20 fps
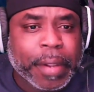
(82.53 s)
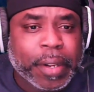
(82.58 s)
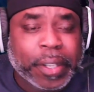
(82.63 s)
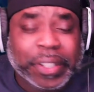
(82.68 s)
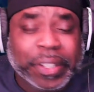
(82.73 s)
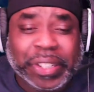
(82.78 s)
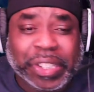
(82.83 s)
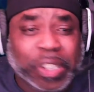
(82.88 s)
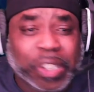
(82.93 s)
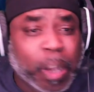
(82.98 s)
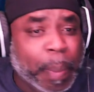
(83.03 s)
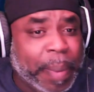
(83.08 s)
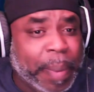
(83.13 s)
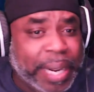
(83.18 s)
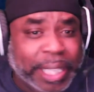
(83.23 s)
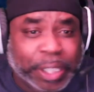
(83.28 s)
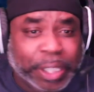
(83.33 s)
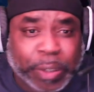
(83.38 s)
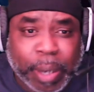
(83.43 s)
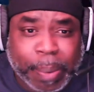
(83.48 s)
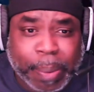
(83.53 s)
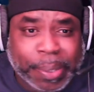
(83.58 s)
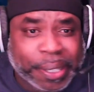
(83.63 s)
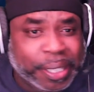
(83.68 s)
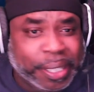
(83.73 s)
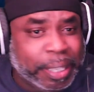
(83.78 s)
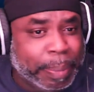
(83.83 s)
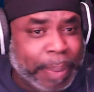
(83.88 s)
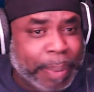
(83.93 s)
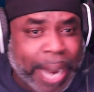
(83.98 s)
So many scriptures
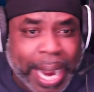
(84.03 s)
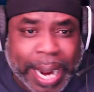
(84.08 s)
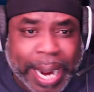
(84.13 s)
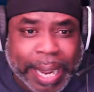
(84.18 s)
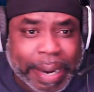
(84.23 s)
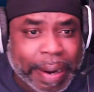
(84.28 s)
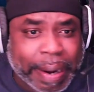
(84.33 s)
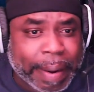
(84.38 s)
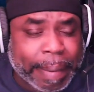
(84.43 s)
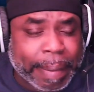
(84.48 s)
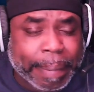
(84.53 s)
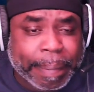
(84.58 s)
to back it up.